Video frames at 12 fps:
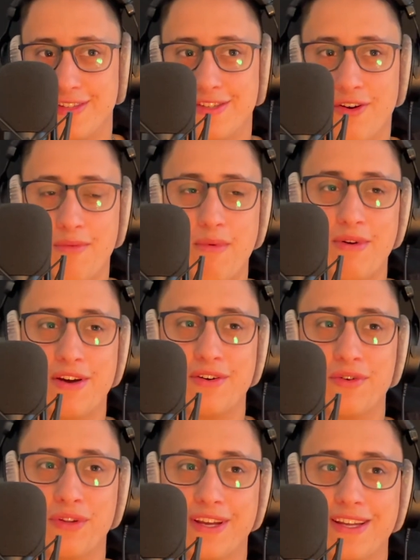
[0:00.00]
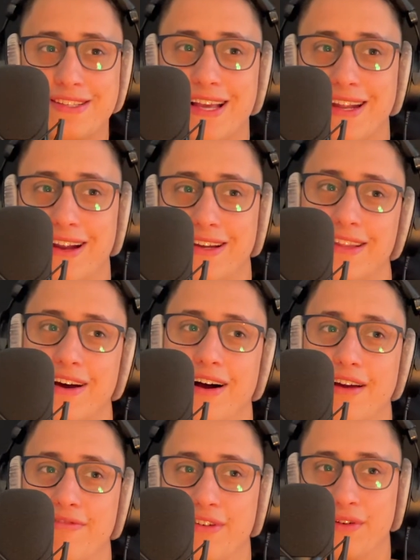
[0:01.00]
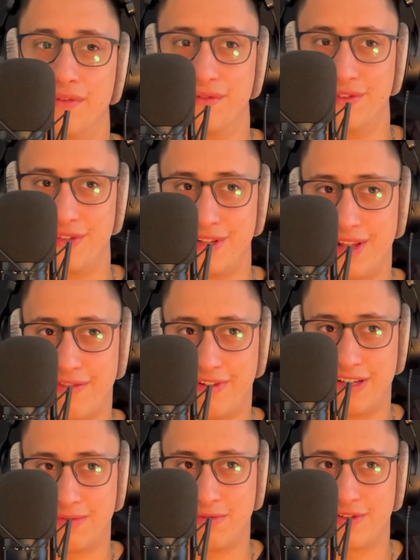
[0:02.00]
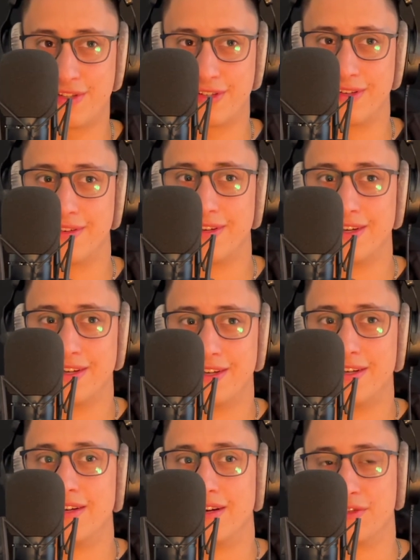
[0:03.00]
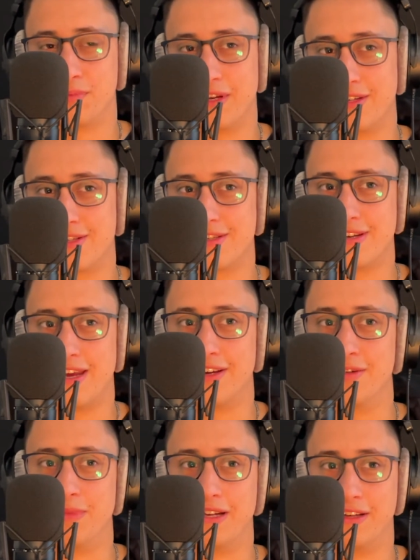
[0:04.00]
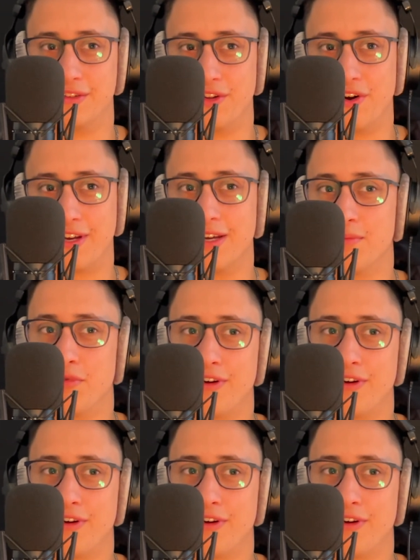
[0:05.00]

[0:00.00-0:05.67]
So I remember all the kids had like their iPhones and their Facebooks, and I was playing Snake on my little Nokia brick.